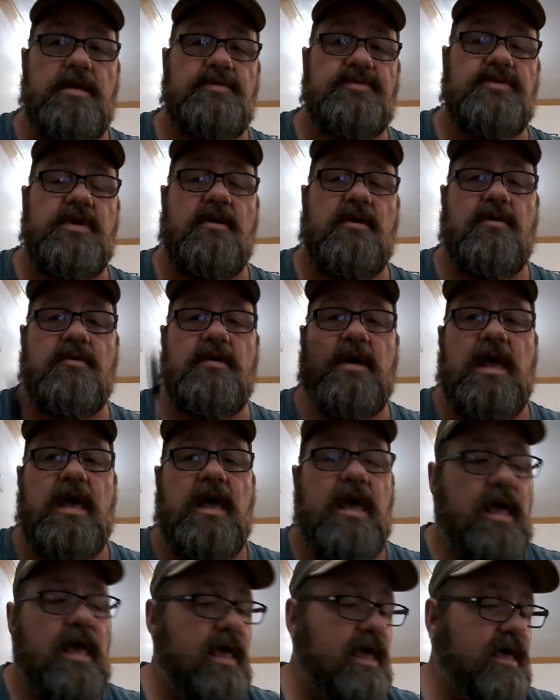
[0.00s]
So
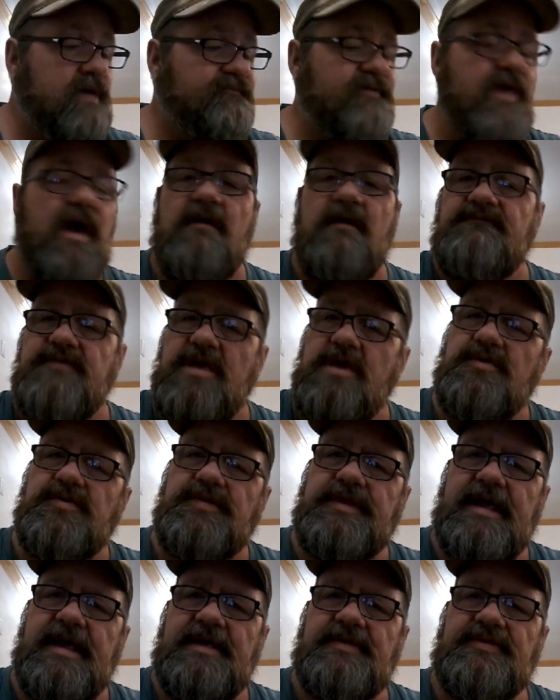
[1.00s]
if y'all
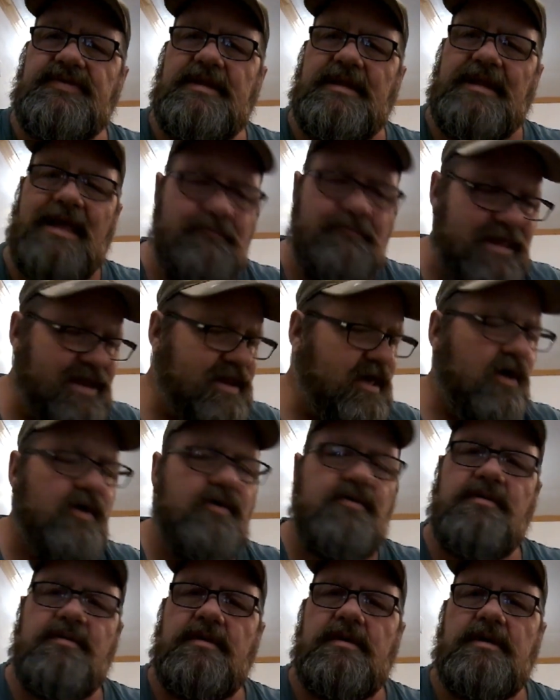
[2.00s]
use this, let me
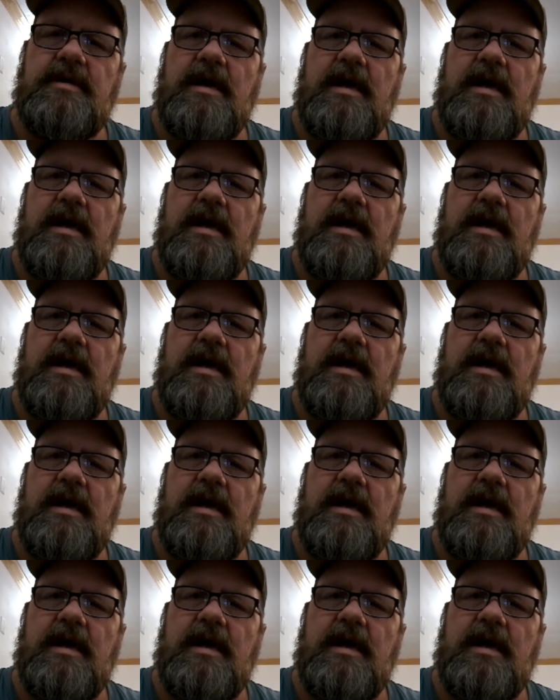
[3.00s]
know.